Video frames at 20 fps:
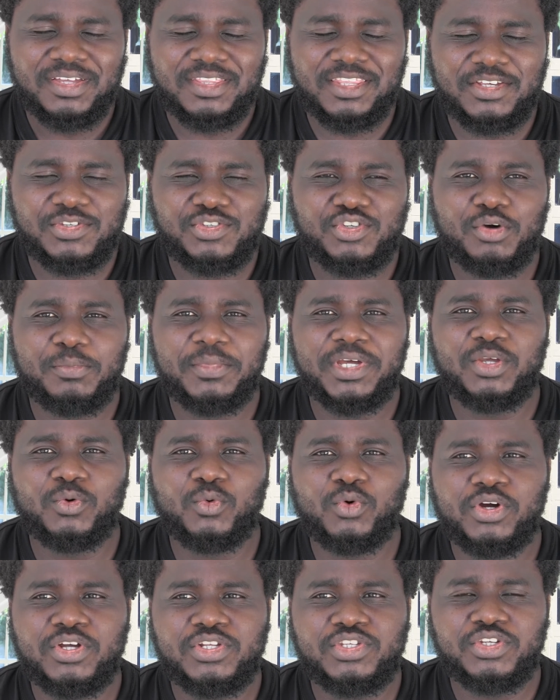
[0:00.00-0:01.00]
There's so many
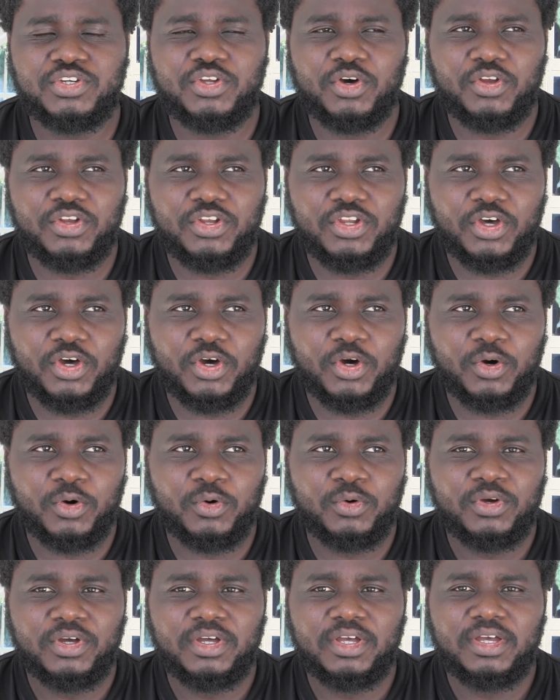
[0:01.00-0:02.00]
words you don't
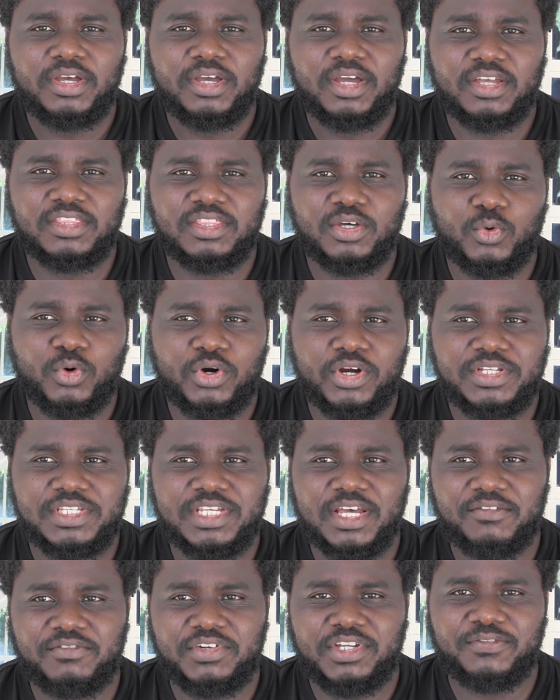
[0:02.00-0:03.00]
know, and the words
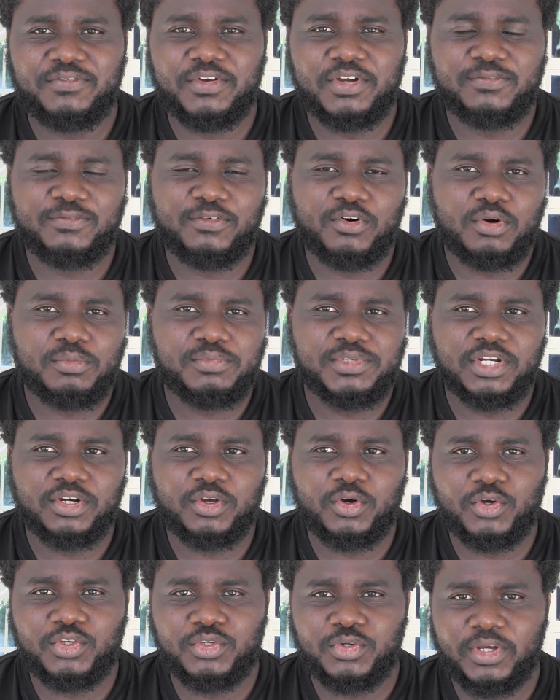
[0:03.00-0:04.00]
have different forms and
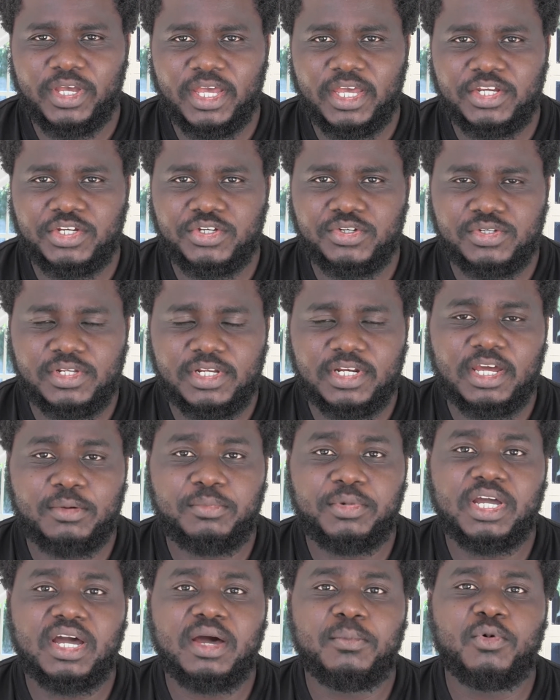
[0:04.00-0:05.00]
conjugations. It can
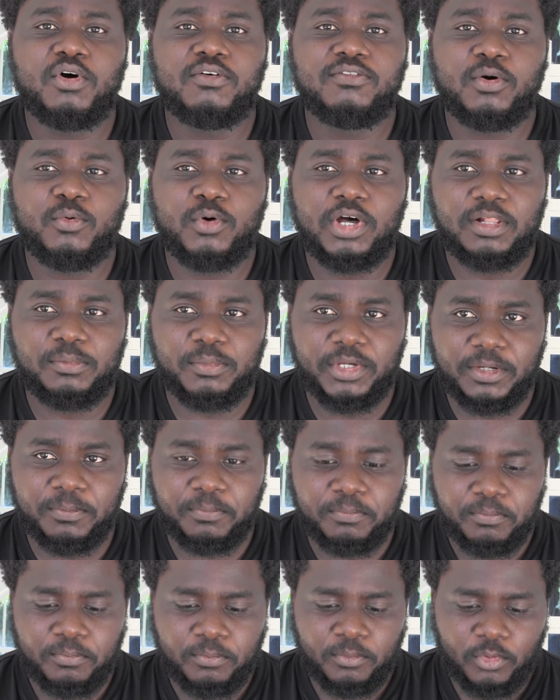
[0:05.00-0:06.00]
become overwhelming,
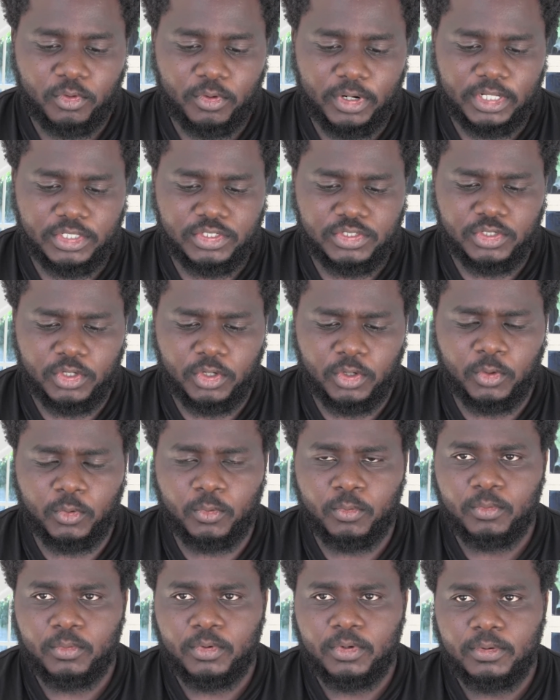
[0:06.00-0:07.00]
right?
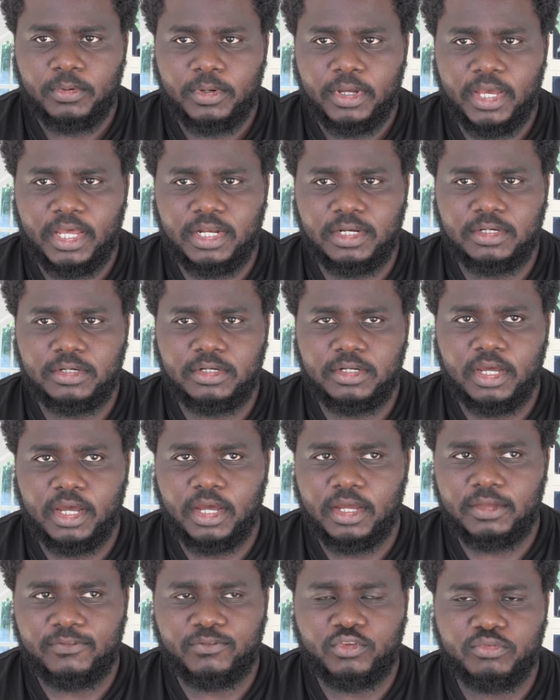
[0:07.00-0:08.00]
So, and
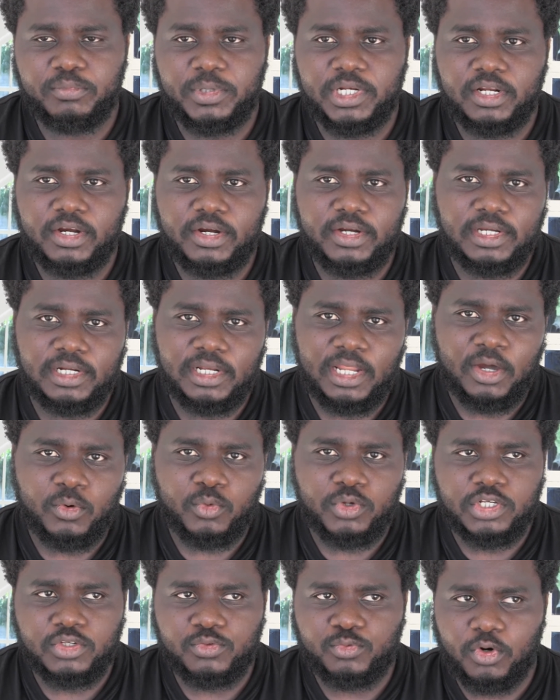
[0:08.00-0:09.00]
if you've been learning
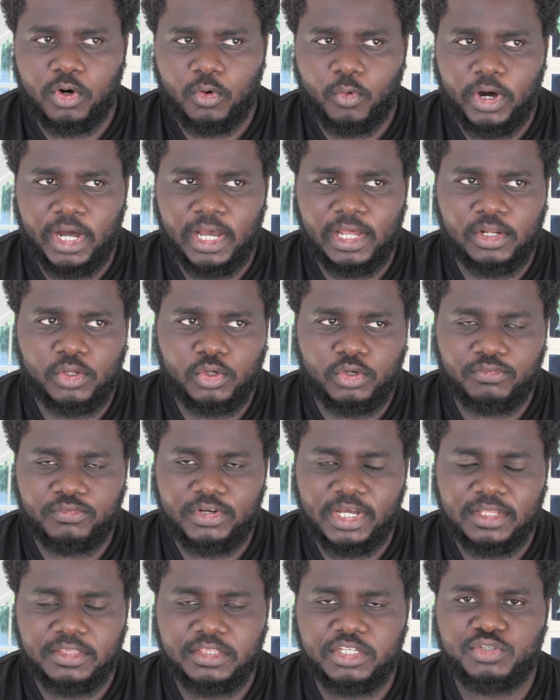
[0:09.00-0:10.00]
languages for a while, or you've
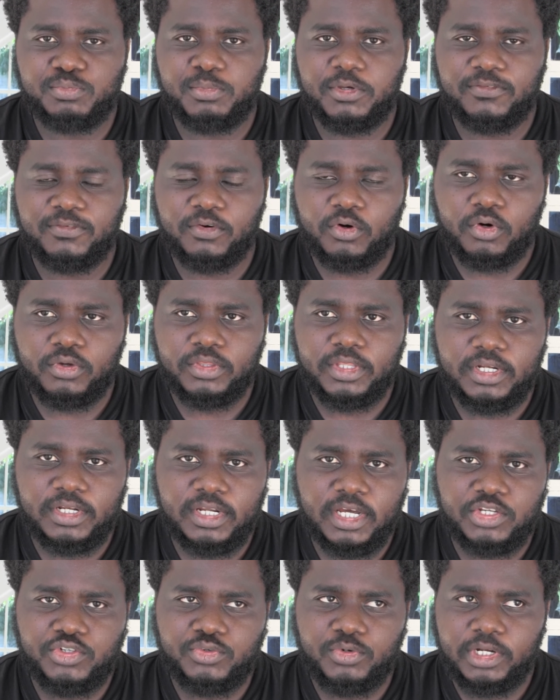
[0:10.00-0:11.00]
done this before, then
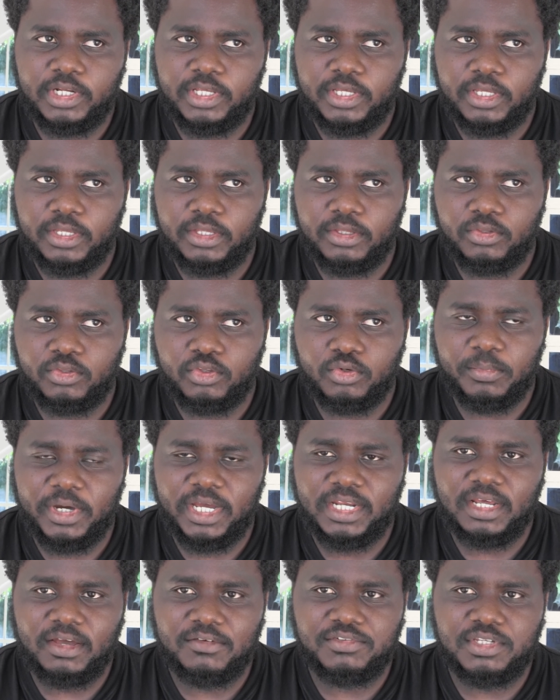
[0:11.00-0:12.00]
naturally you
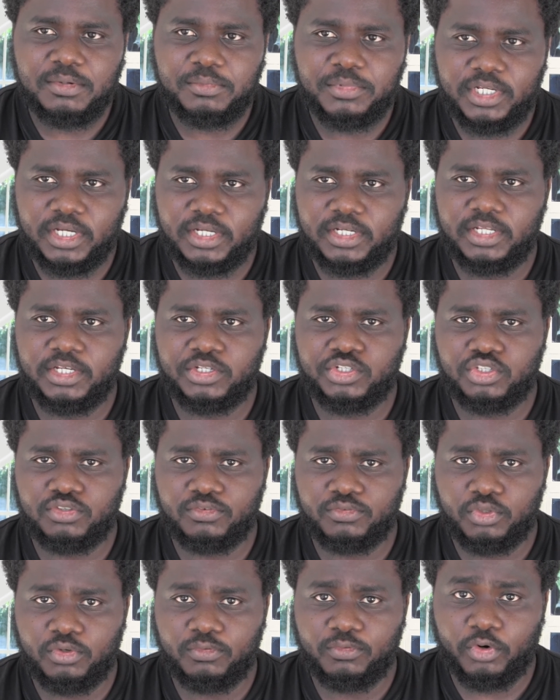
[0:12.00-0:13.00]
might have some techniques
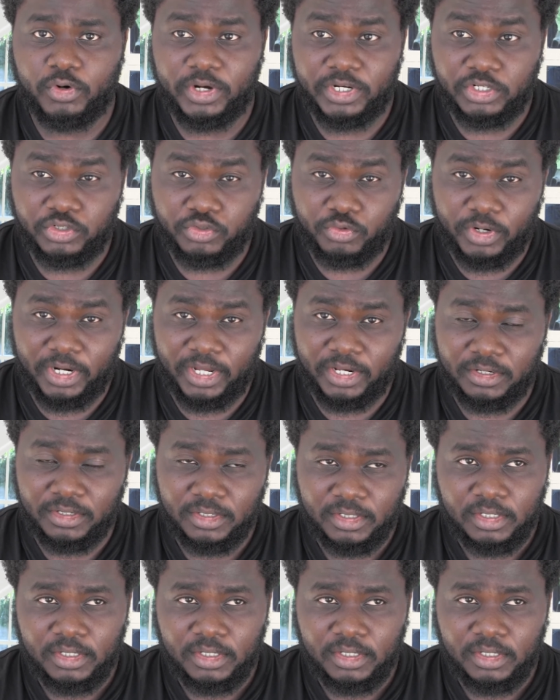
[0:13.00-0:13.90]
you've already tried.